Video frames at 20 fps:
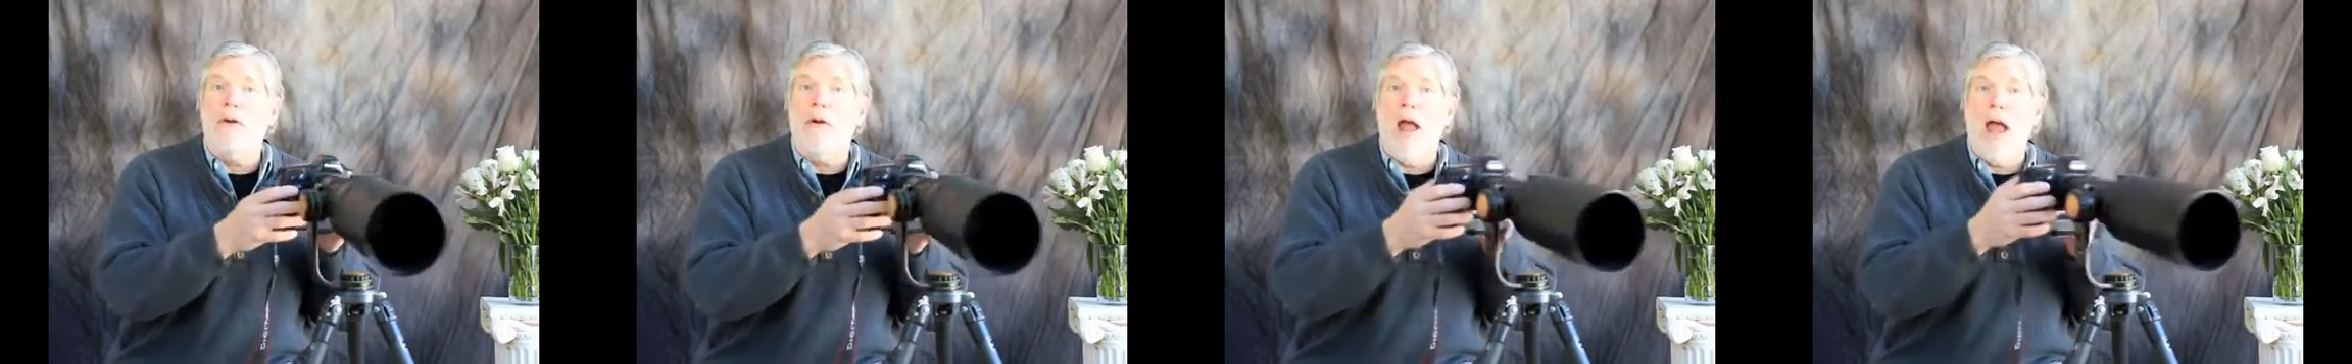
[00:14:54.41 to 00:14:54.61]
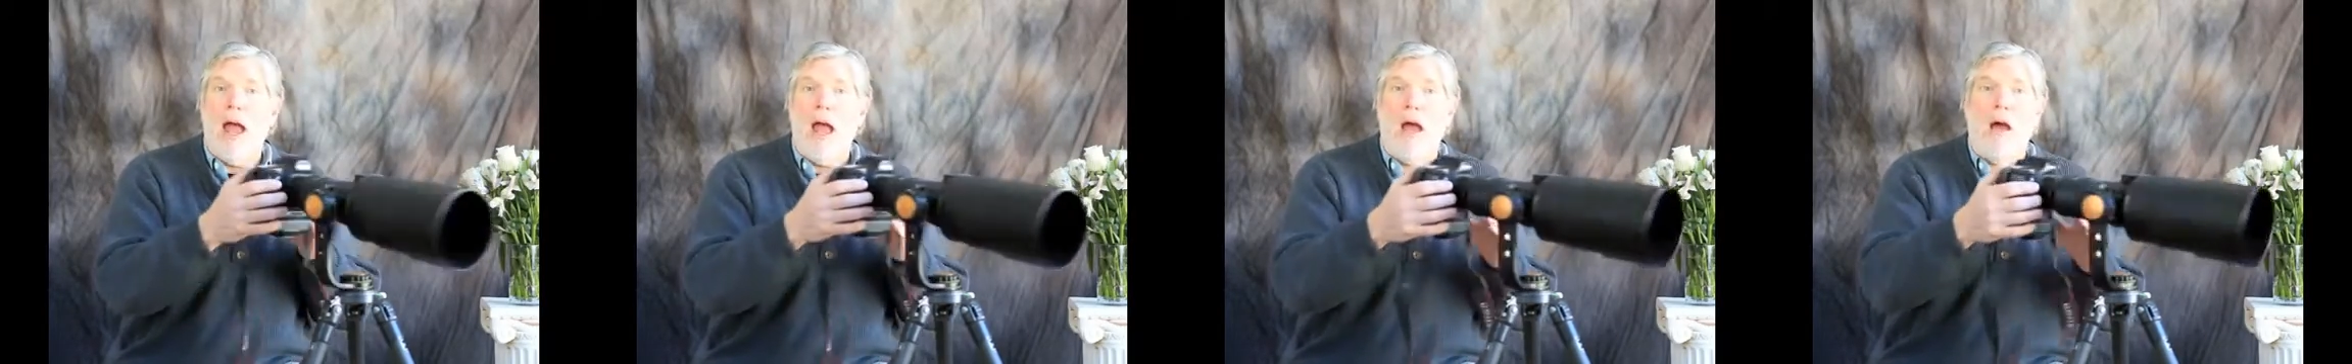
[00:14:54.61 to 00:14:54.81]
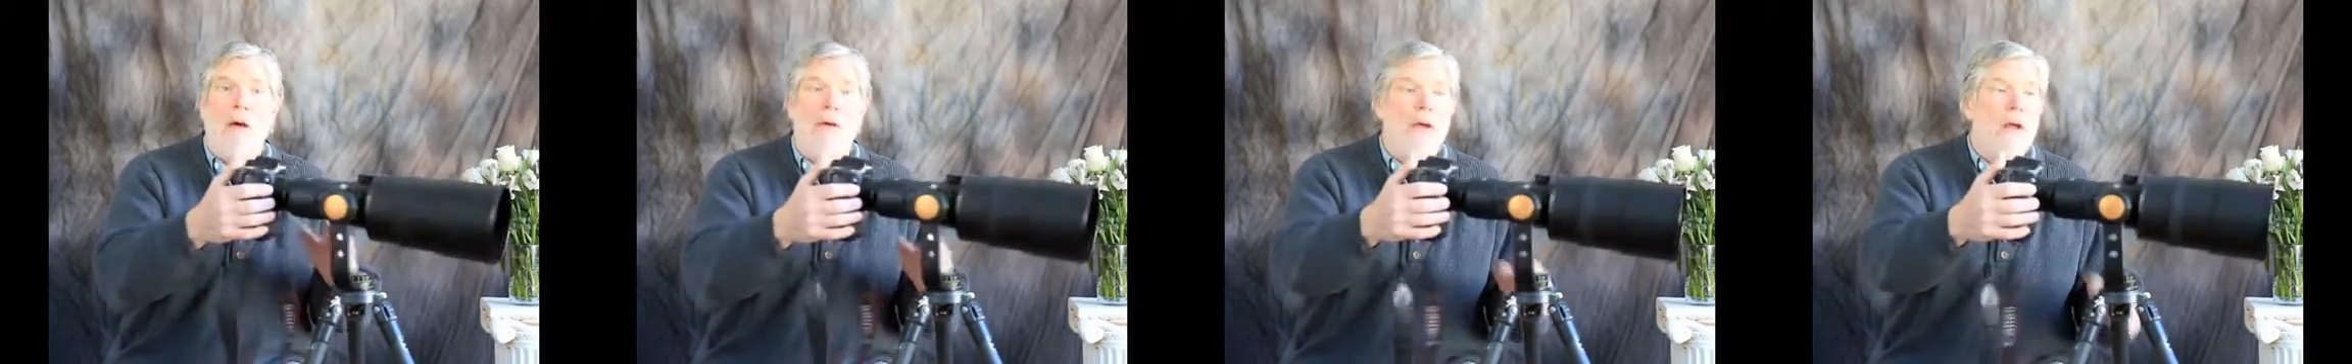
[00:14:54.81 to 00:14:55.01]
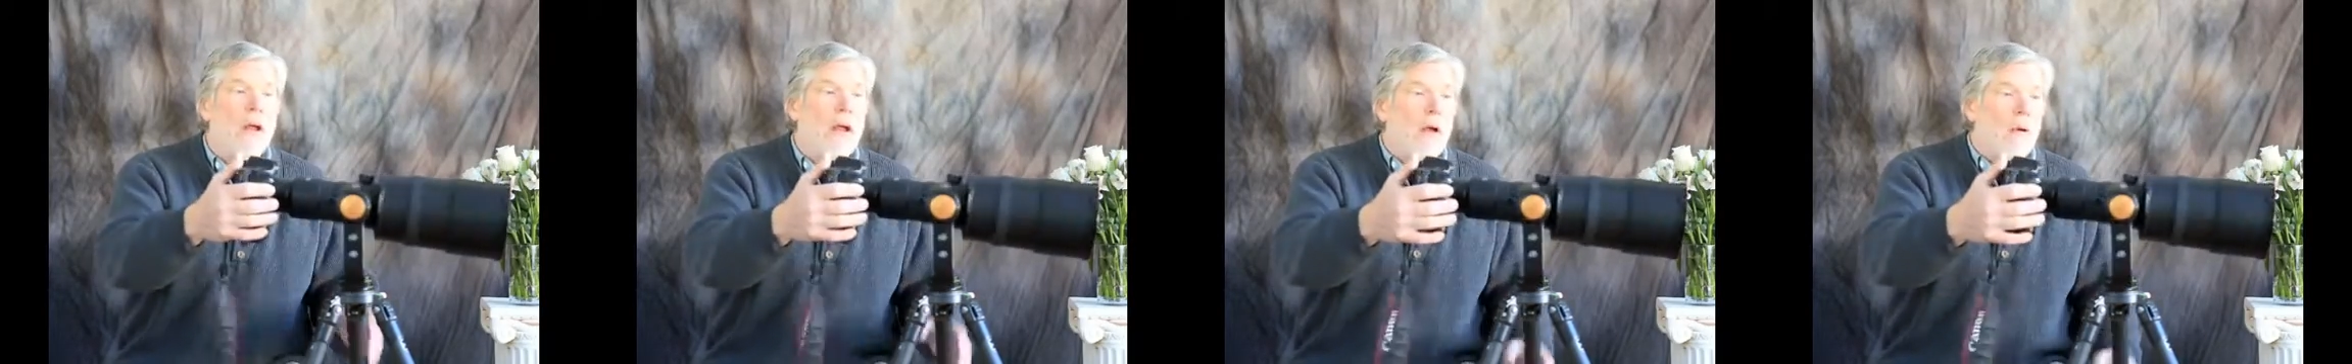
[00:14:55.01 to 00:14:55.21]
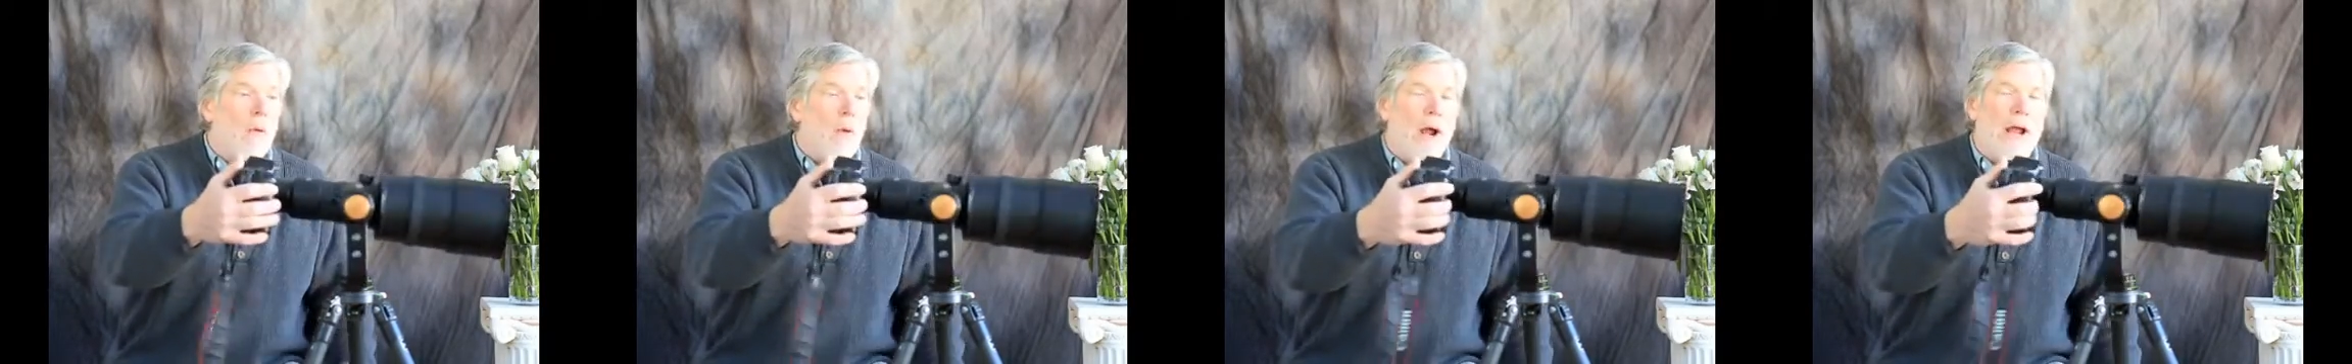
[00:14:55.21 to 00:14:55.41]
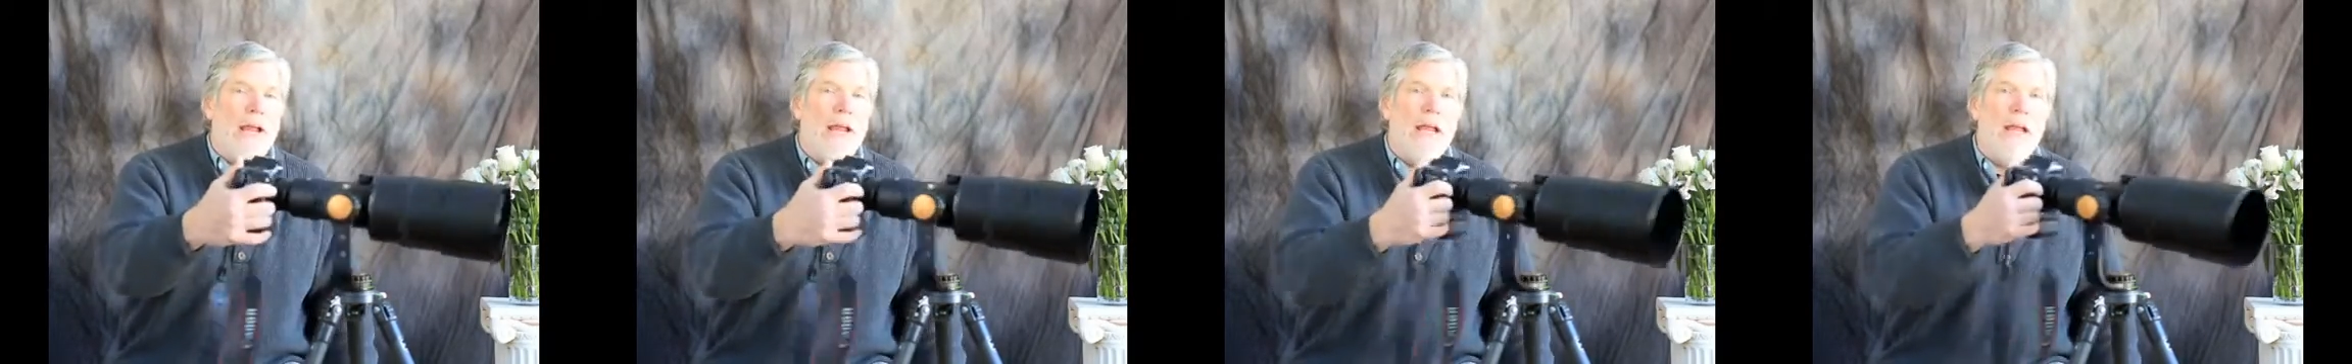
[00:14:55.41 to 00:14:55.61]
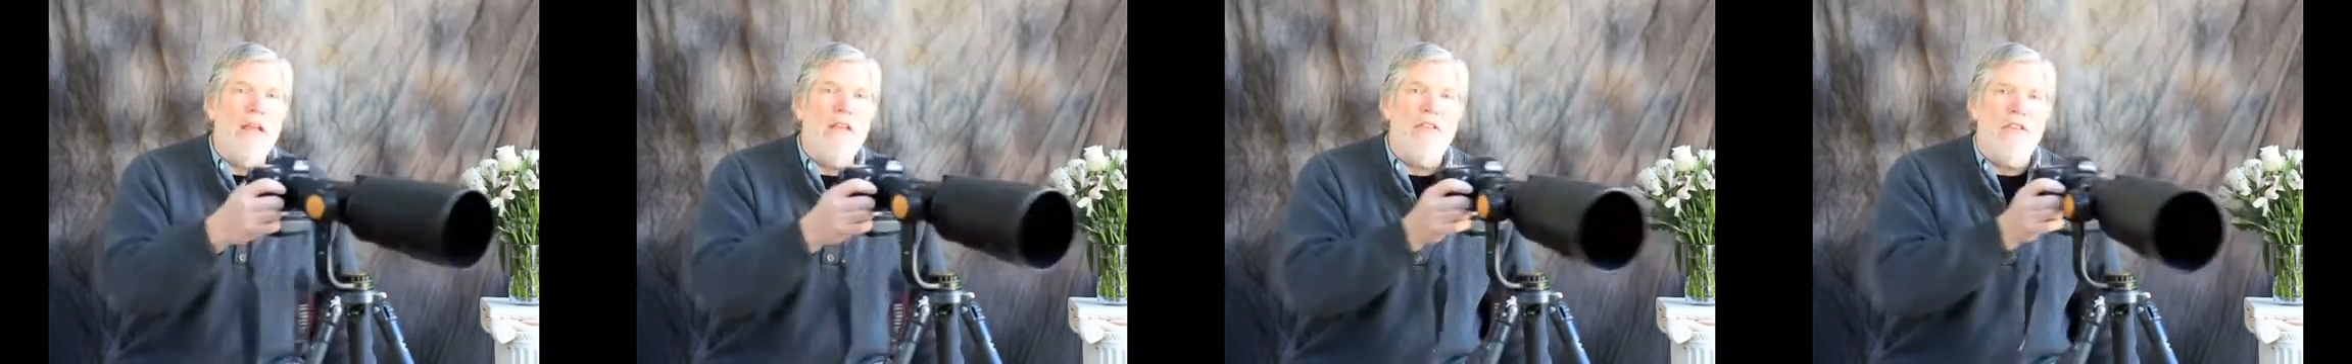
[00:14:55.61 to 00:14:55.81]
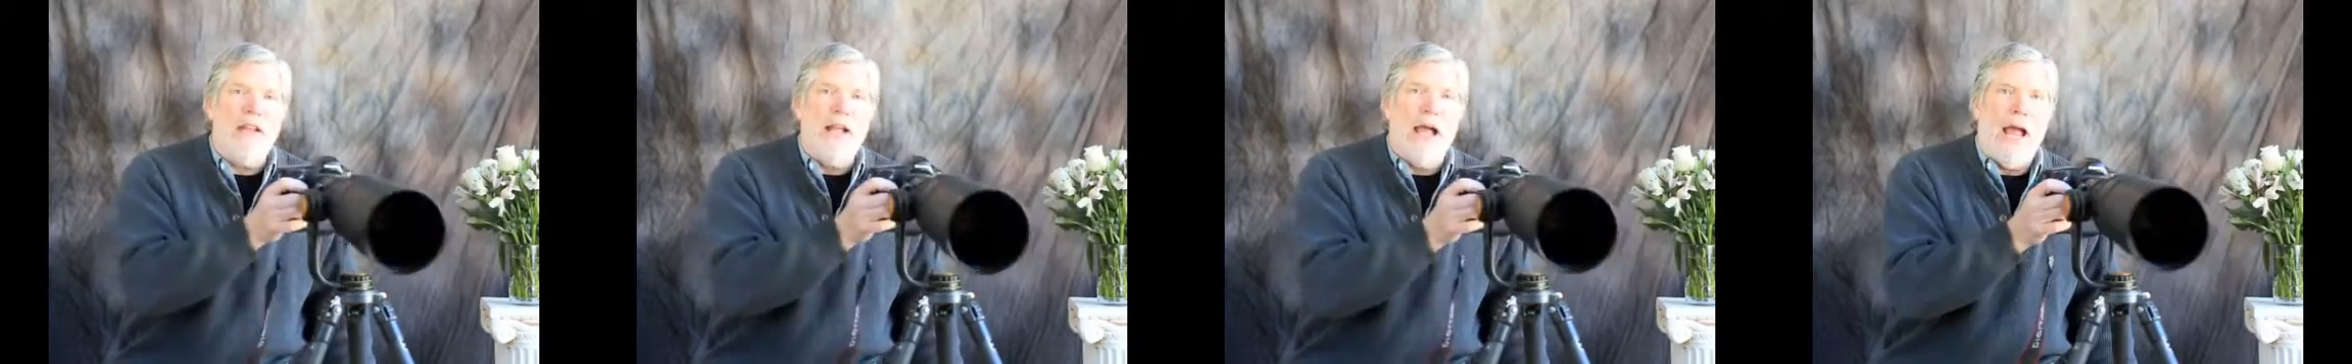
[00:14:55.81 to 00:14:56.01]
around quite
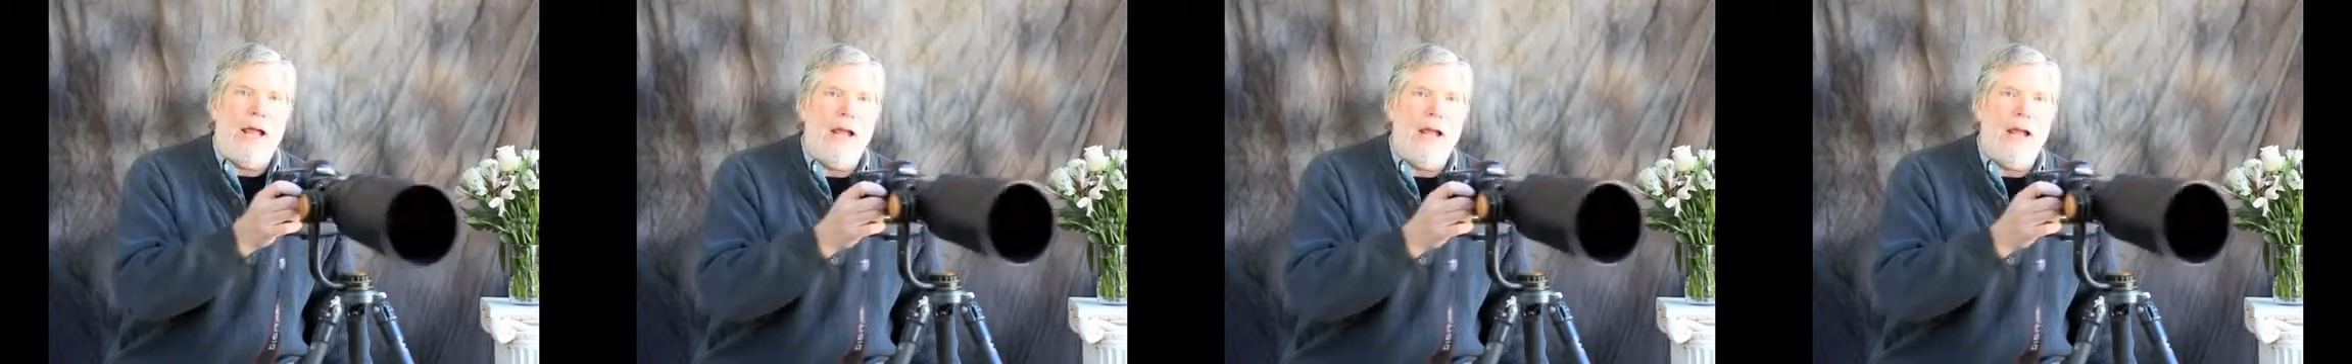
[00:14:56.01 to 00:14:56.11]
easily.